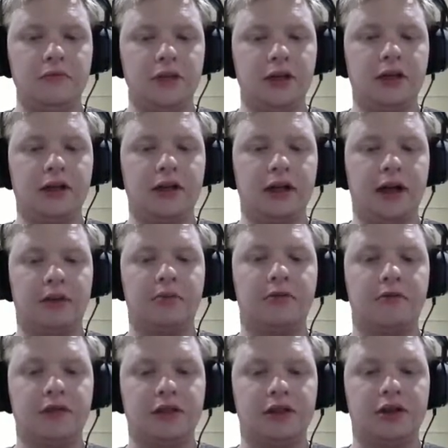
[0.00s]
It can
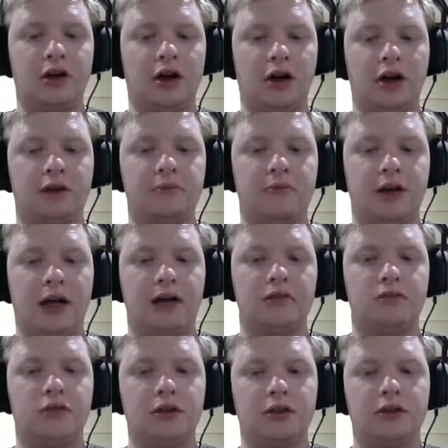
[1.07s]
happen with time and
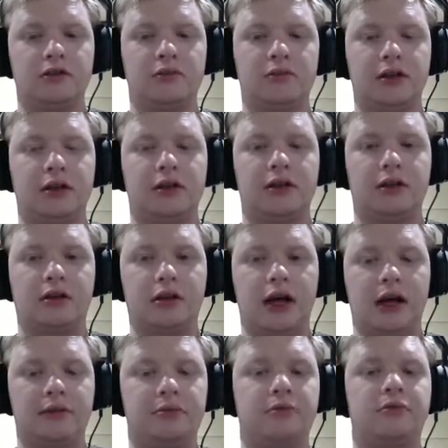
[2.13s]
wouldn't be
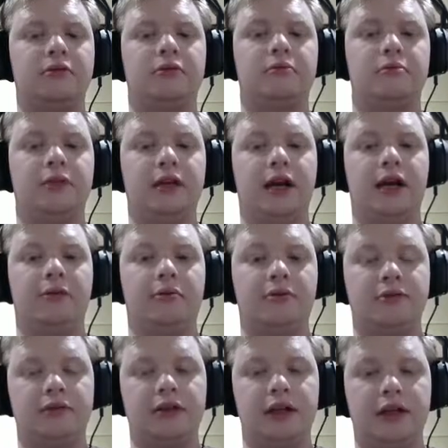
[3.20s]
able to
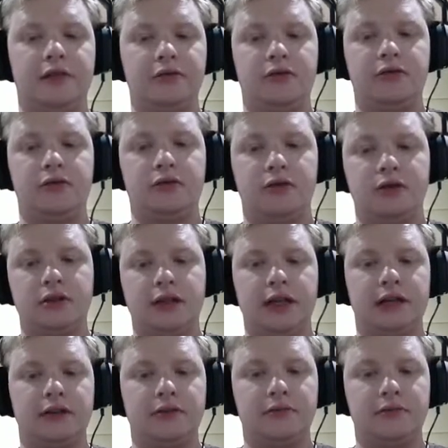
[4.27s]
happen if you were dead.